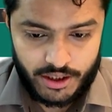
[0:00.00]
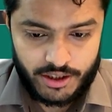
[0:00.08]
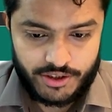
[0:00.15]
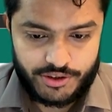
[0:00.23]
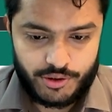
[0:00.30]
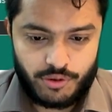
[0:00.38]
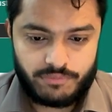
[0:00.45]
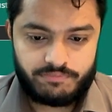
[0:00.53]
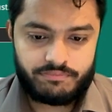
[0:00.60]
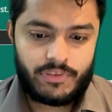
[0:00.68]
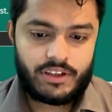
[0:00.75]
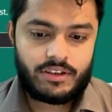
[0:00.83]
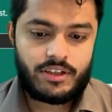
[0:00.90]
So
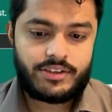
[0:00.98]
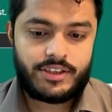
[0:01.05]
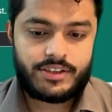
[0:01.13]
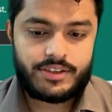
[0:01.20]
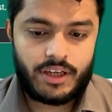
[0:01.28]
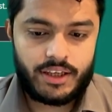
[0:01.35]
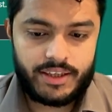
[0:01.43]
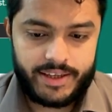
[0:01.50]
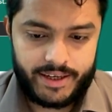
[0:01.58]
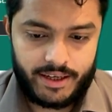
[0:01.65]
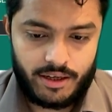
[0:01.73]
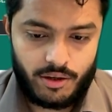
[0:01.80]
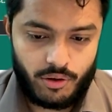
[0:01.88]
this is a
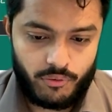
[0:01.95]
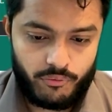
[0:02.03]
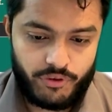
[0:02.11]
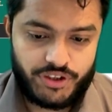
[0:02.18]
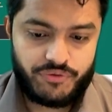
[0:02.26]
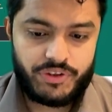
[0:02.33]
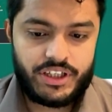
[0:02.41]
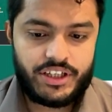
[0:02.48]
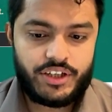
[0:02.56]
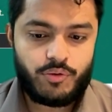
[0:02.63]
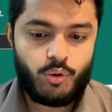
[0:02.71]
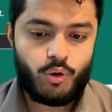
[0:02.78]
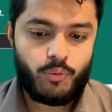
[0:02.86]
link which we need
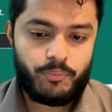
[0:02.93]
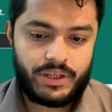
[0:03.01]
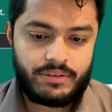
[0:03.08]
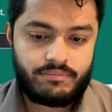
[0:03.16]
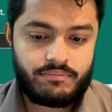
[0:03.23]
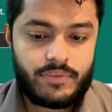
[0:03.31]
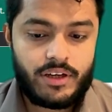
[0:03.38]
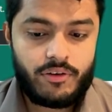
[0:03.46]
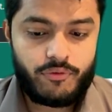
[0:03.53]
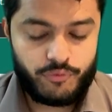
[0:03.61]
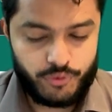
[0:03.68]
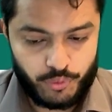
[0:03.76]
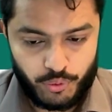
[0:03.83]
to open
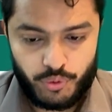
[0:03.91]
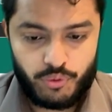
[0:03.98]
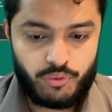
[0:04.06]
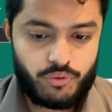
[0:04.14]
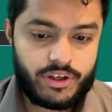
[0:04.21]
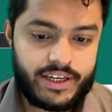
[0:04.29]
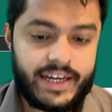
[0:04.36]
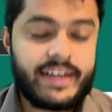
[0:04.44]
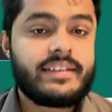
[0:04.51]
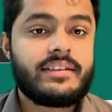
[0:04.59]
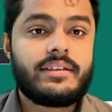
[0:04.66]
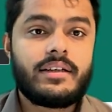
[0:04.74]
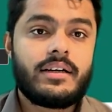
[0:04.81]
to get
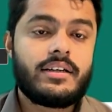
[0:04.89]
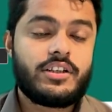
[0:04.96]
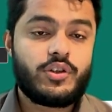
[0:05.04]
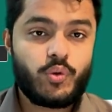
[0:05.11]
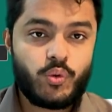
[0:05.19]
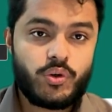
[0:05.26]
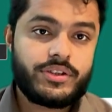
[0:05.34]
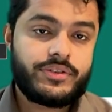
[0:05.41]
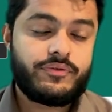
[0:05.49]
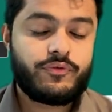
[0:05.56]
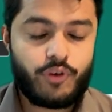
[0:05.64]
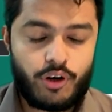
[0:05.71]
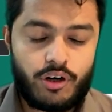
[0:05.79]
the tools
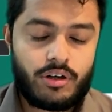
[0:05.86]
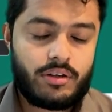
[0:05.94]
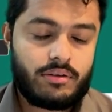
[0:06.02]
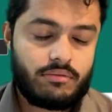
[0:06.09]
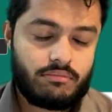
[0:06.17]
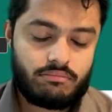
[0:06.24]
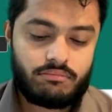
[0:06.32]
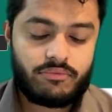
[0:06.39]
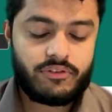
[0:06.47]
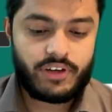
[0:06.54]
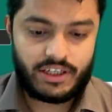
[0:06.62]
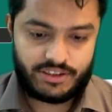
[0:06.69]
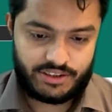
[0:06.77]
for
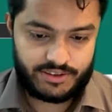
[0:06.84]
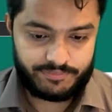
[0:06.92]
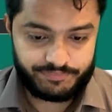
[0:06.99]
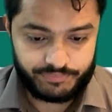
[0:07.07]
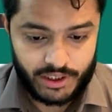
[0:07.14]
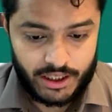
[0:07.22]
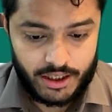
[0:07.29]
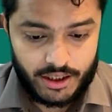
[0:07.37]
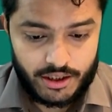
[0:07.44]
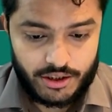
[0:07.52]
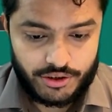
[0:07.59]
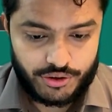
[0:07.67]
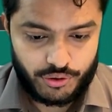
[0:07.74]
Rust.
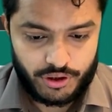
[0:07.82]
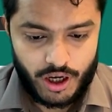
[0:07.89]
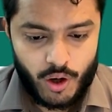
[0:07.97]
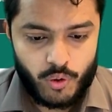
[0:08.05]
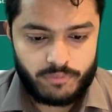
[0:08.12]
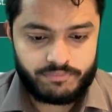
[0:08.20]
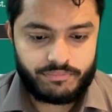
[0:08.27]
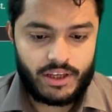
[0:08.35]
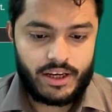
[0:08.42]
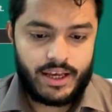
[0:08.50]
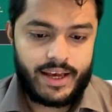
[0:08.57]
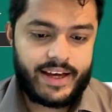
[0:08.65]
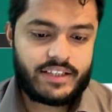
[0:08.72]
So now,
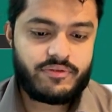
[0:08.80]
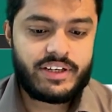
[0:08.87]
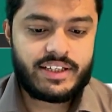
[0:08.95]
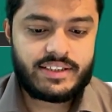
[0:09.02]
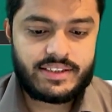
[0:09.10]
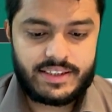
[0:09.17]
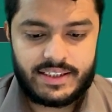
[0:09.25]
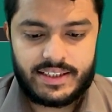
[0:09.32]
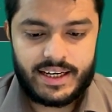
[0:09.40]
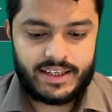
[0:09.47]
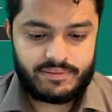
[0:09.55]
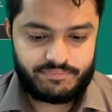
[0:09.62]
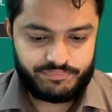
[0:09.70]
as we can see
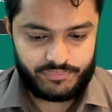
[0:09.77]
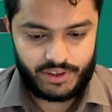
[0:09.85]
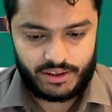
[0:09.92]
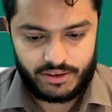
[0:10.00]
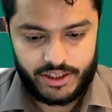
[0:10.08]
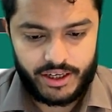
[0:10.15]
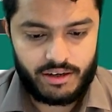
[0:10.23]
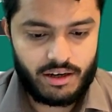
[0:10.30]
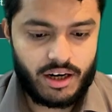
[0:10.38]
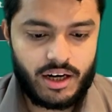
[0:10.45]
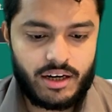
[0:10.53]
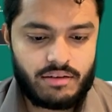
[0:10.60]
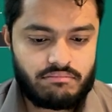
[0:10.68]
that there
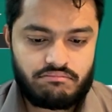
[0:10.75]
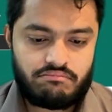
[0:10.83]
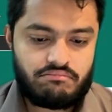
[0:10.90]
are